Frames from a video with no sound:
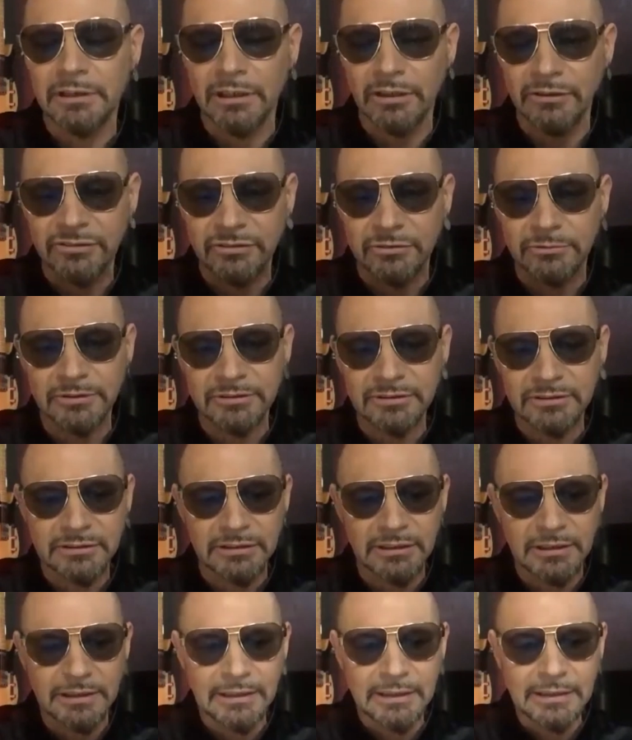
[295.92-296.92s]
close to us,
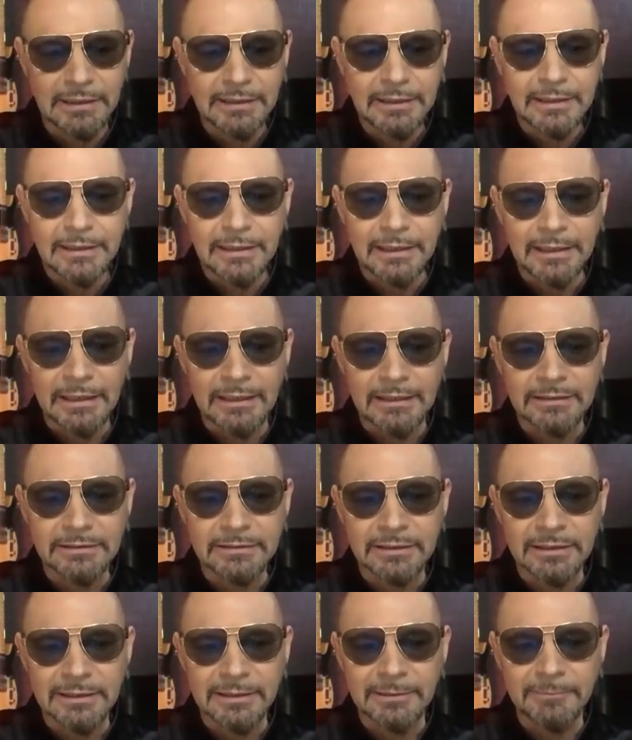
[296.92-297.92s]

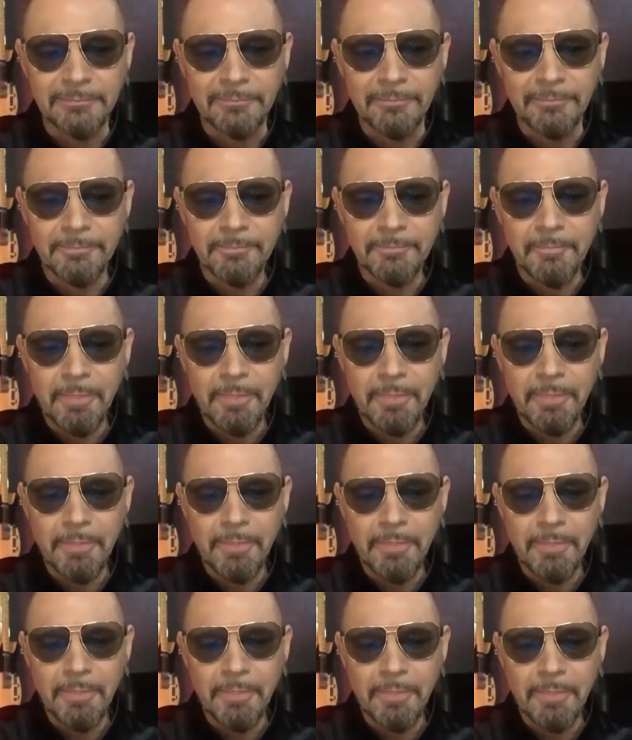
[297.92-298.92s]
and
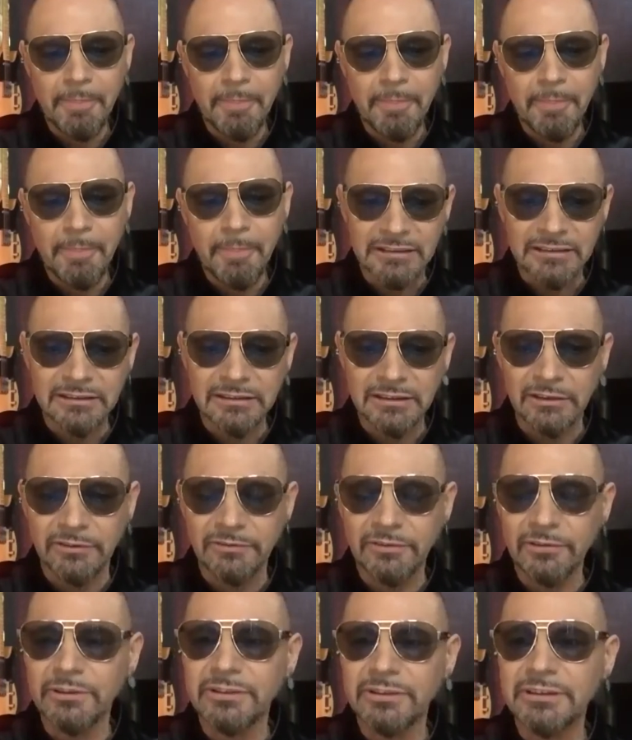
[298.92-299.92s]
they were young. They
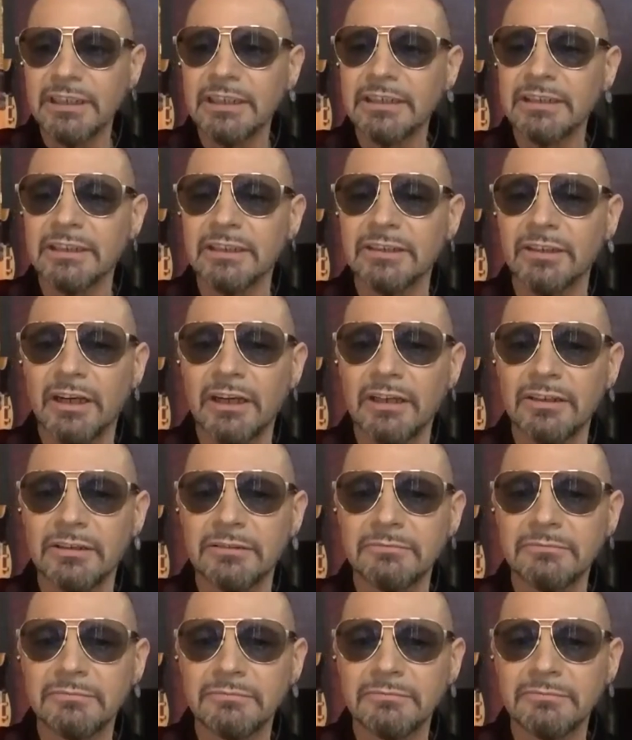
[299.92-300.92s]
were very young, and
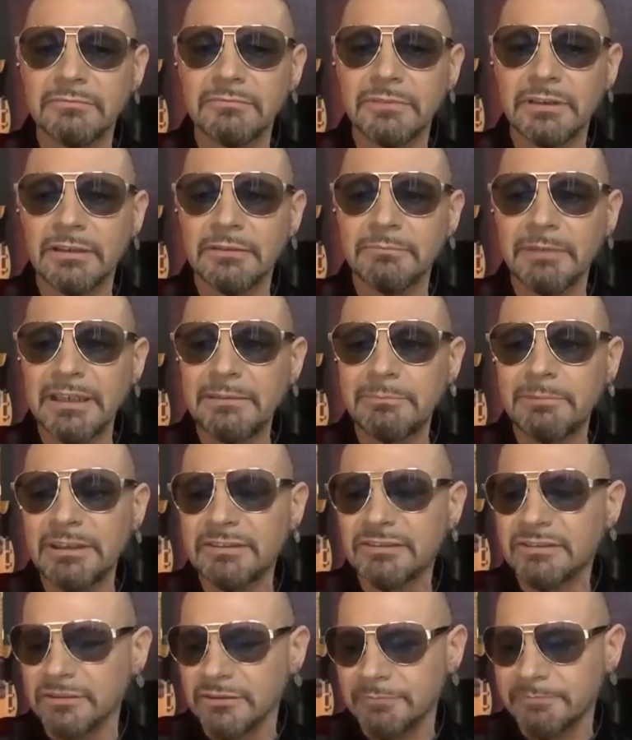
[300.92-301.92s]
it made me sort